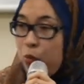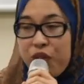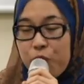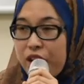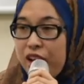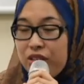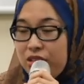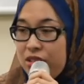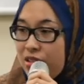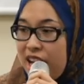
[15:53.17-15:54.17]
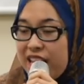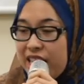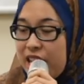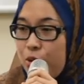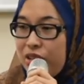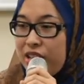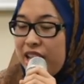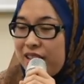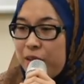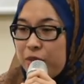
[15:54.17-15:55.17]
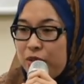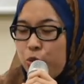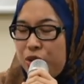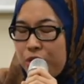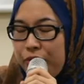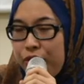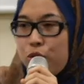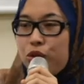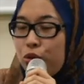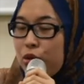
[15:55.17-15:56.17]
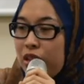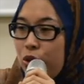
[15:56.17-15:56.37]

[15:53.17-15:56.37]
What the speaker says: with regard to the society, I would say sometimes we refuse to